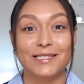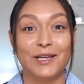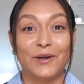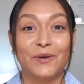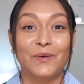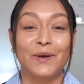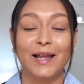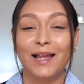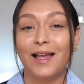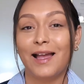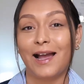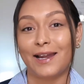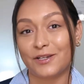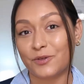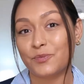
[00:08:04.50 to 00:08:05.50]
So
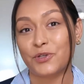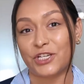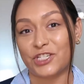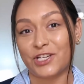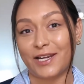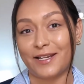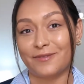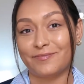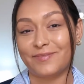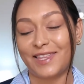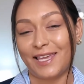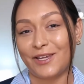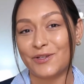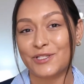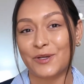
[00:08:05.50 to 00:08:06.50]
I do appreciate it.
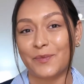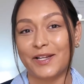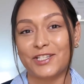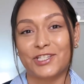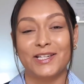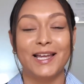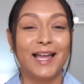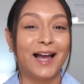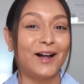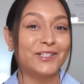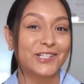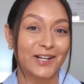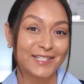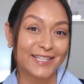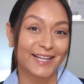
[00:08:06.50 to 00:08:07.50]
Thank you so much. I'll
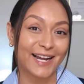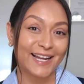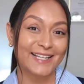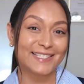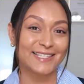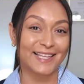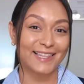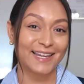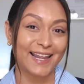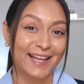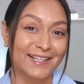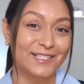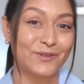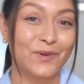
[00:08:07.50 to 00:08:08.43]
talk to you guys in the next